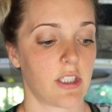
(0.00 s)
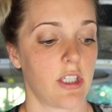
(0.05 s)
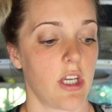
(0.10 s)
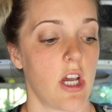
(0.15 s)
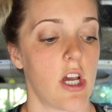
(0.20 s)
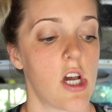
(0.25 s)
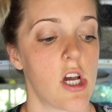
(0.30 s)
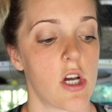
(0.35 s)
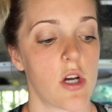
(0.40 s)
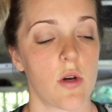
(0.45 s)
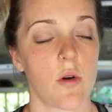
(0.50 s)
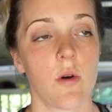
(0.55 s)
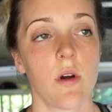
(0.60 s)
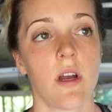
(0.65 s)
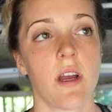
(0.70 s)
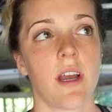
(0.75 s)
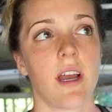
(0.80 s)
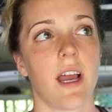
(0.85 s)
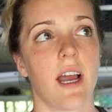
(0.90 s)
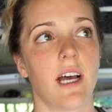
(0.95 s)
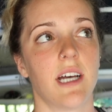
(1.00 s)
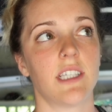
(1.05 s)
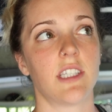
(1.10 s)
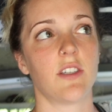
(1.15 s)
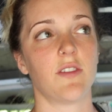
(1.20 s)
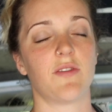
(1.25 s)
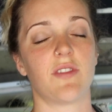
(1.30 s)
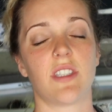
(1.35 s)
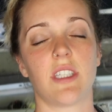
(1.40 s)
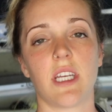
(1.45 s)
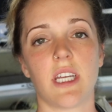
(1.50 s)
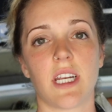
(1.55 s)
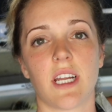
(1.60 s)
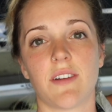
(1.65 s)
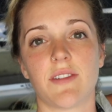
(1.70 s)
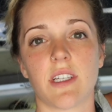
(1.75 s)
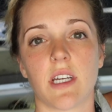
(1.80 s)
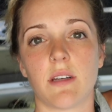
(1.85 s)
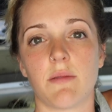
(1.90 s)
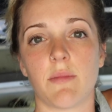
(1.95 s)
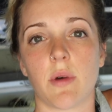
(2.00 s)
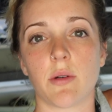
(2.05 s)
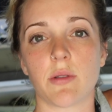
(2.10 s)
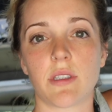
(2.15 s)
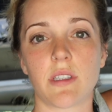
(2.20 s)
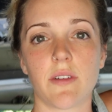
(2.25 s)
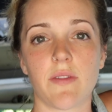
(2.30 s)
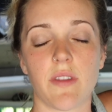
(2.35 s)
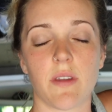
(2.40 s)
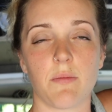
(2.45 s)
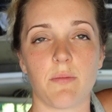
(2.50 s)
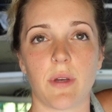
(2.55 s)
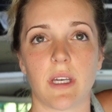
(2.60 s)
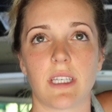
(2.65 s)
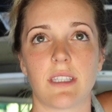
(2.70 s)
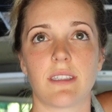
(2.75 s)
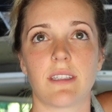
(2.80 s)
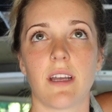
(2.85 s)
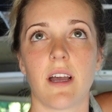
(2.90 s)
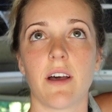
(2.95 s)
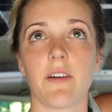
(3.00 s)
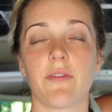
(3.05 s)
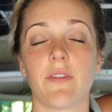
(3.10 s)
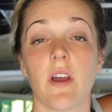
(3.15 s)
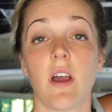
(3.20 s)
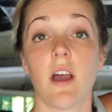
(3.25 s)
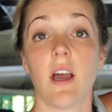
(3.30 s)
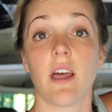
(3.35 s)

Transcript: So, as you've seen, I've done most of the big stuff.